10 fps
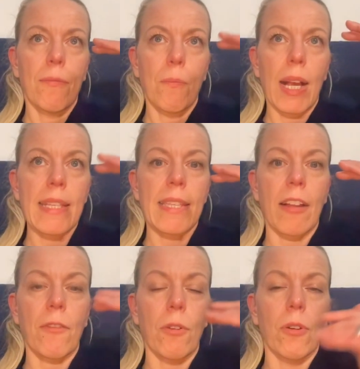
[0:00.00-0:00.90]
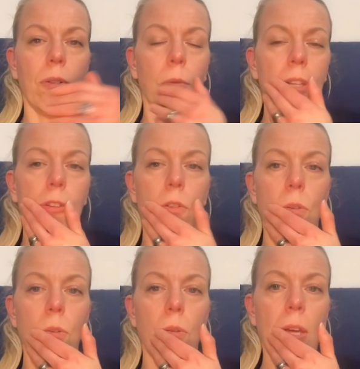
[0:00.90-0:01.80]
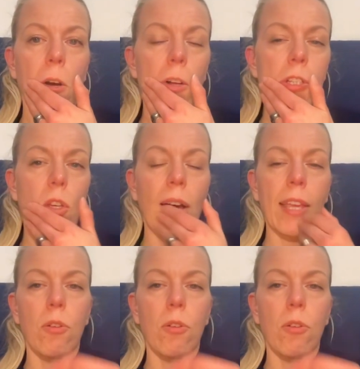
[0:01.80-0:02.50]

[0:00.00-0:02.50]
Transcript: myself look what to do. Also, I